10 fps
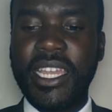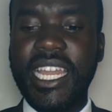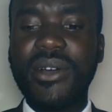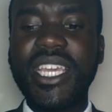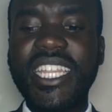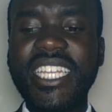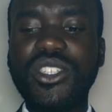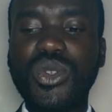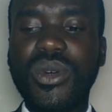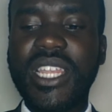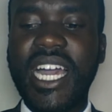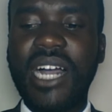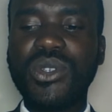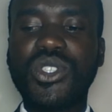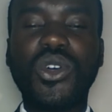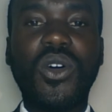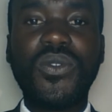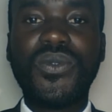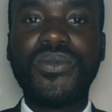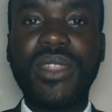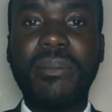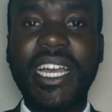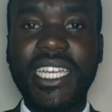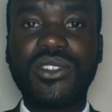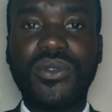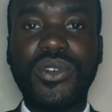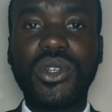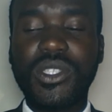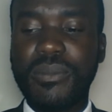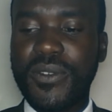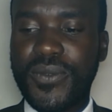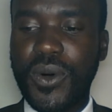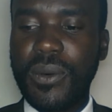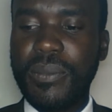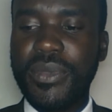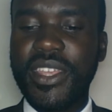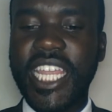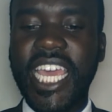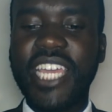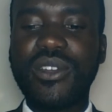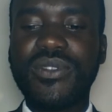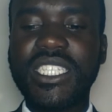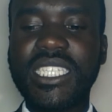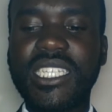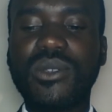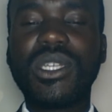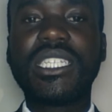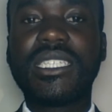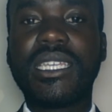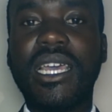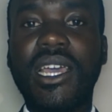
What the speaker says: Now, he then took the house off the market, of course, before the end of the 6 weeks.